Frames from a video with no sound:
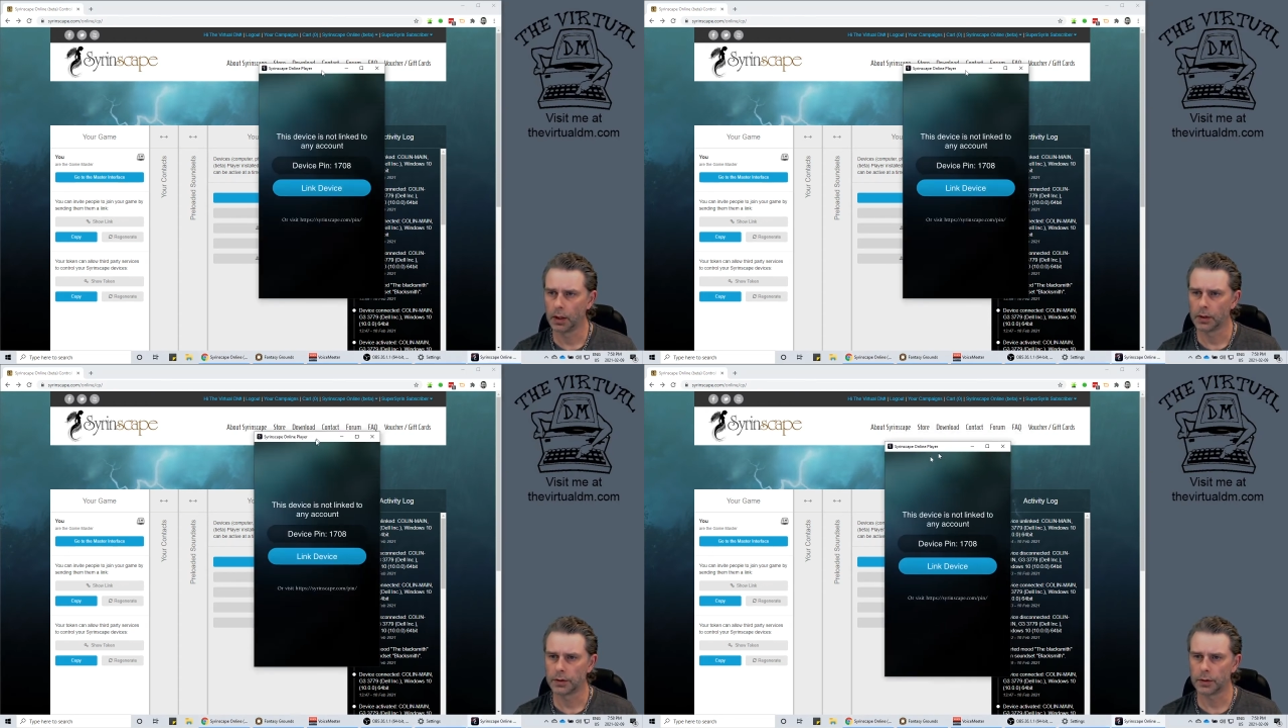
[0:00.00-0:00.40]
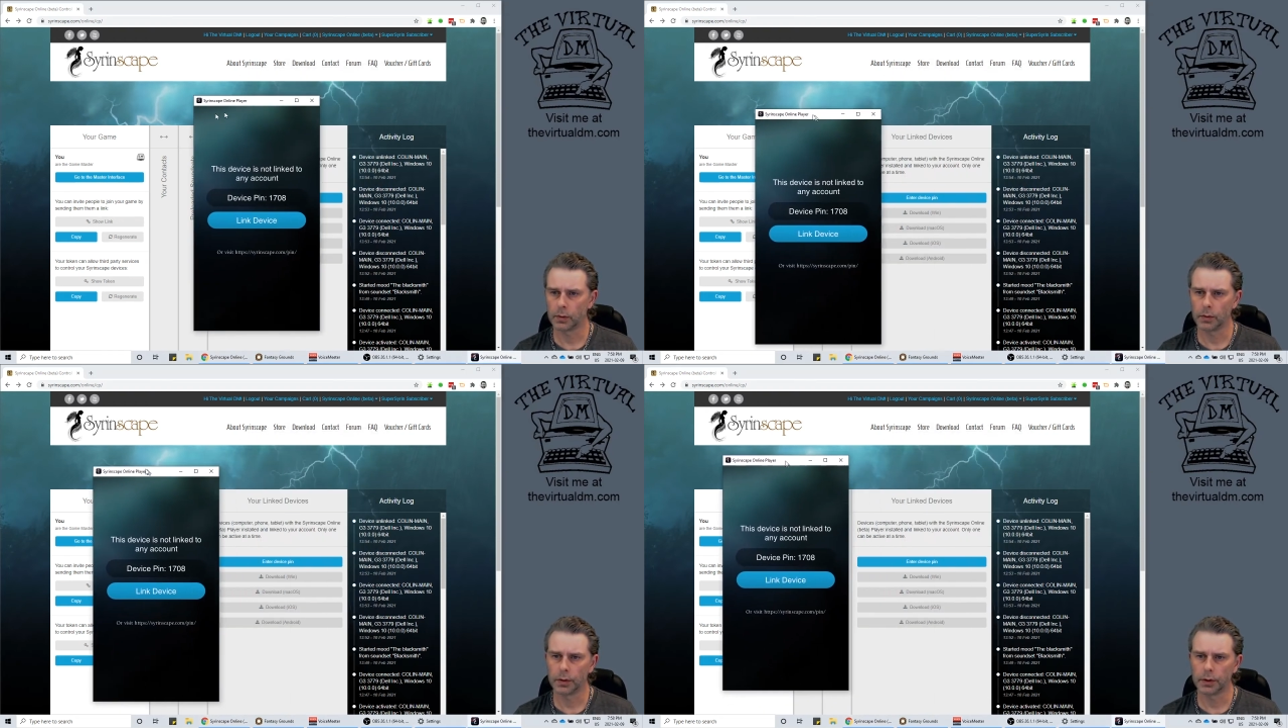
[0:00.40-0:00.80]

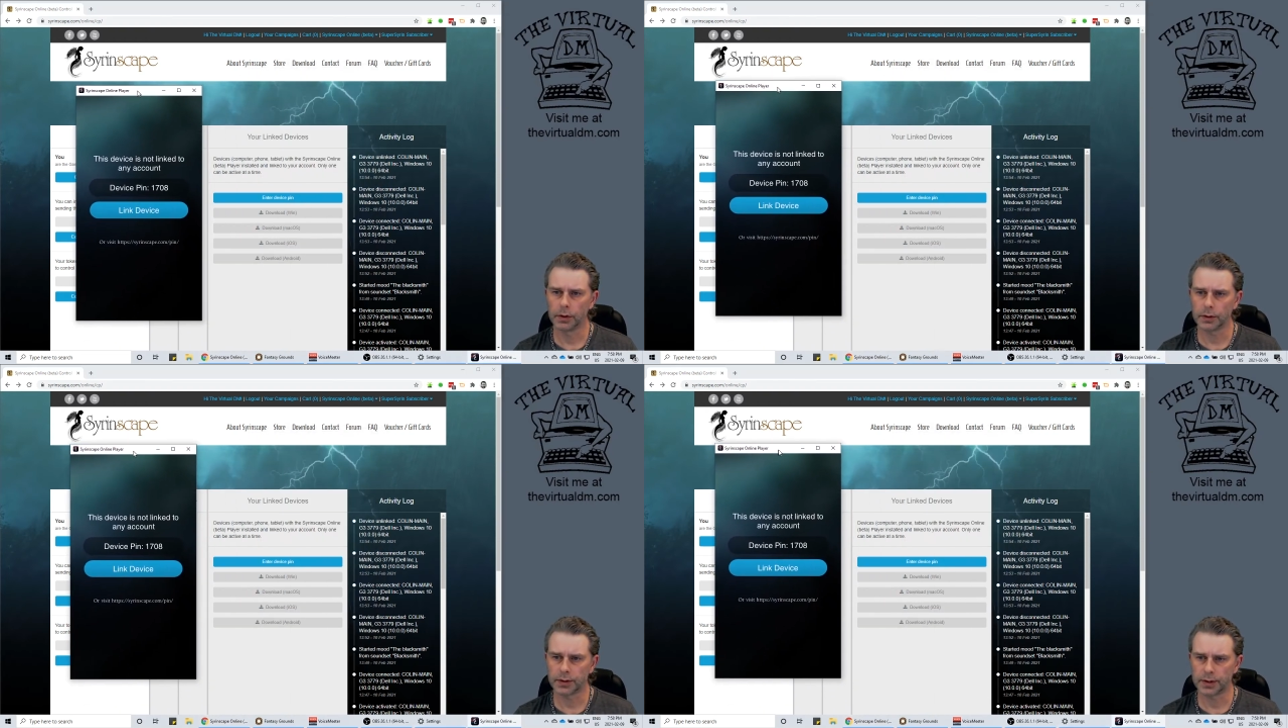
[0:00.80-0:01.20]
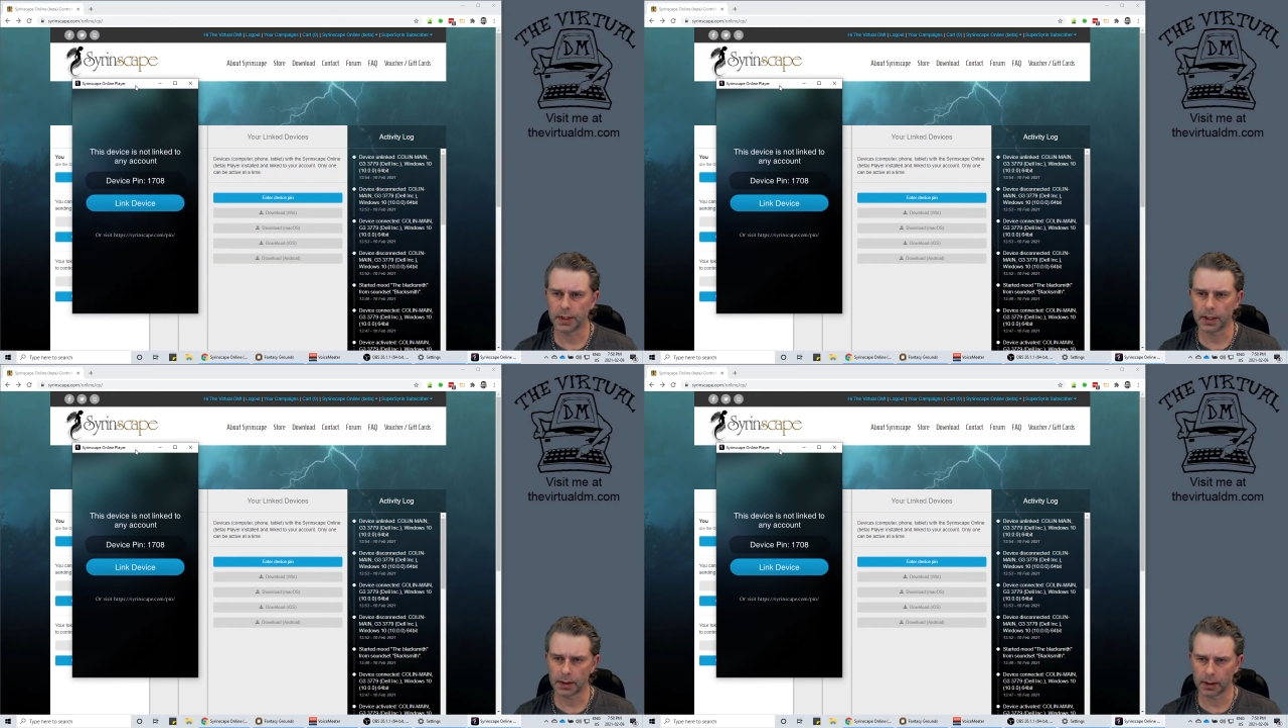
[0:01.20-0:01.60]
So you'll
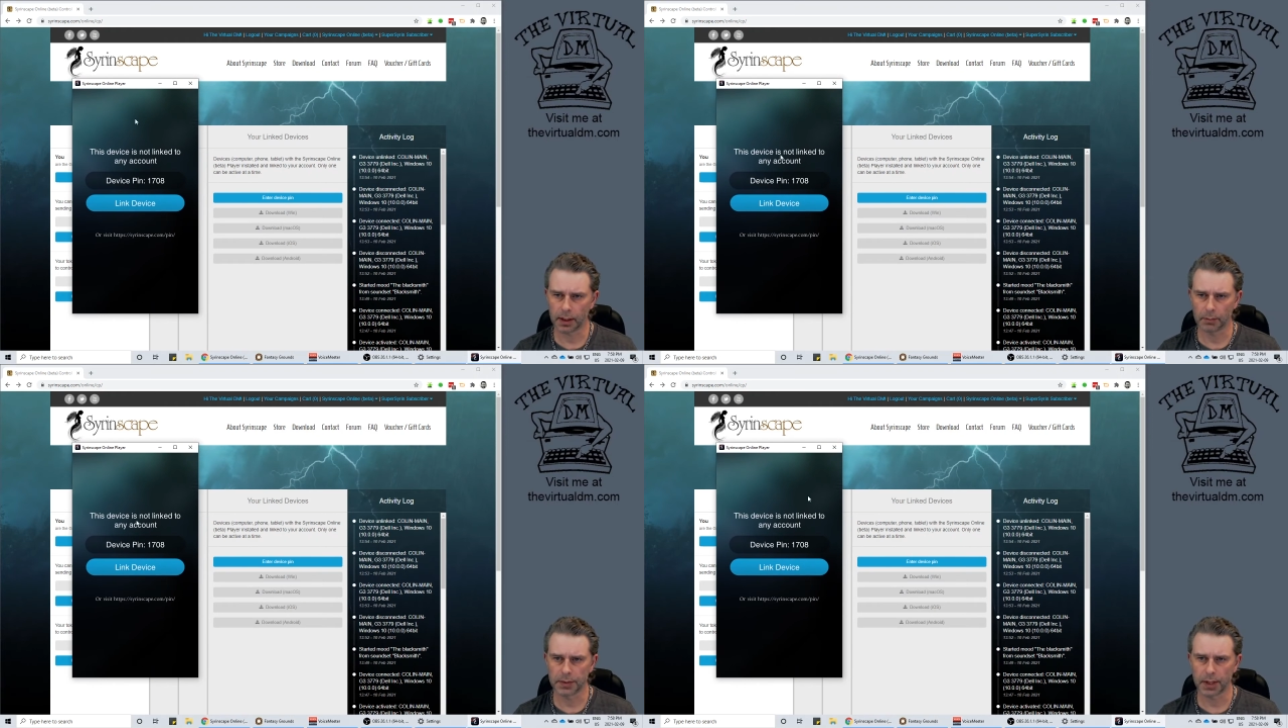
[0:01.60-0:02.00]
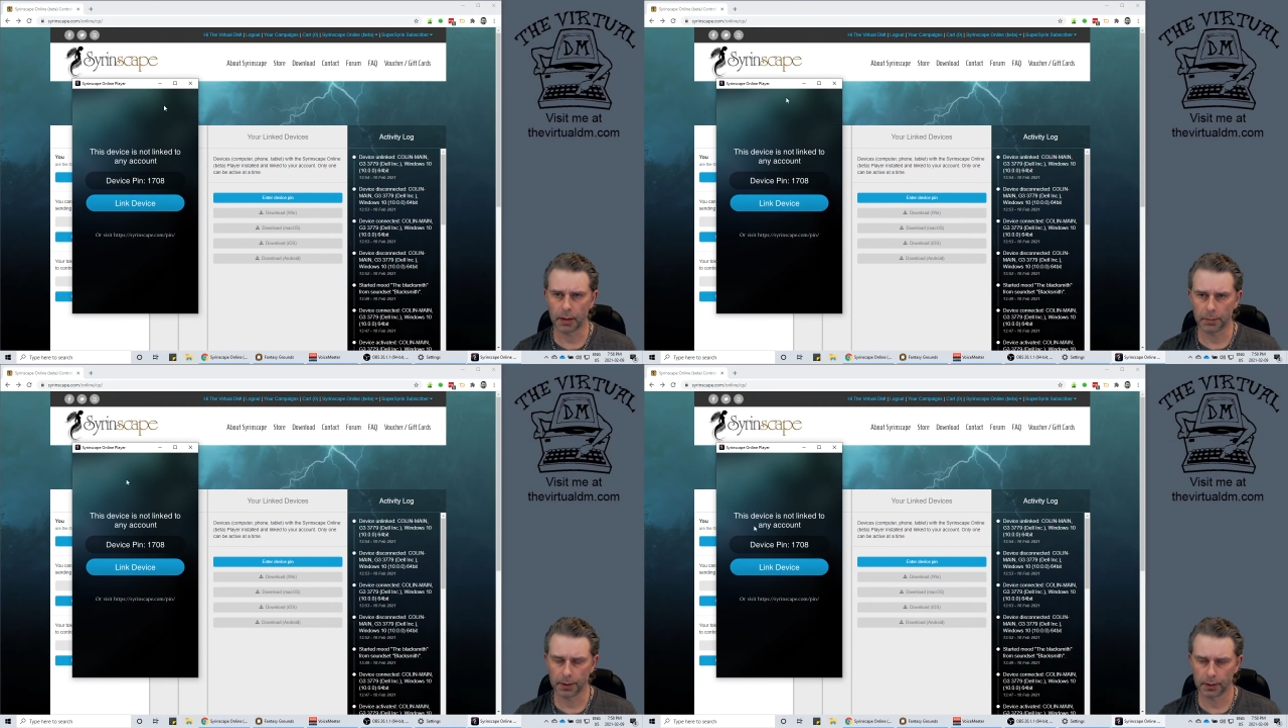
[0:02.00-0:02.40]
see it comes
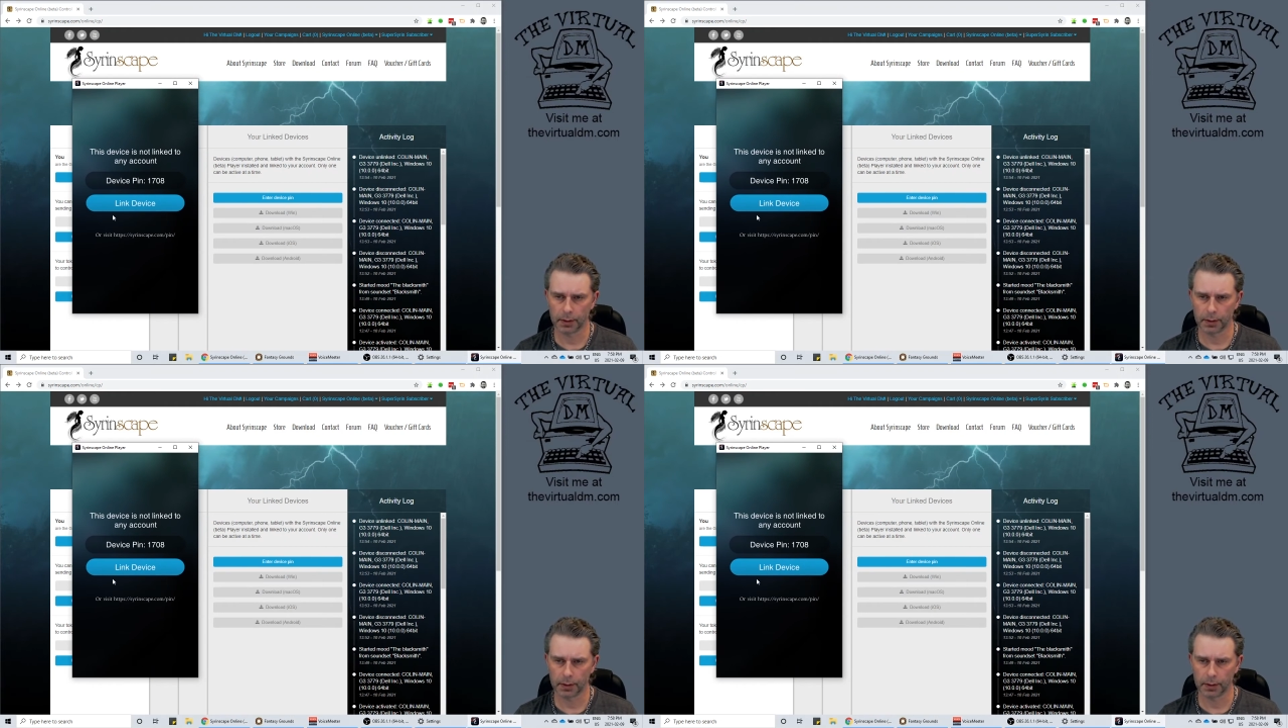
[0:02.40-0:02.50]
up.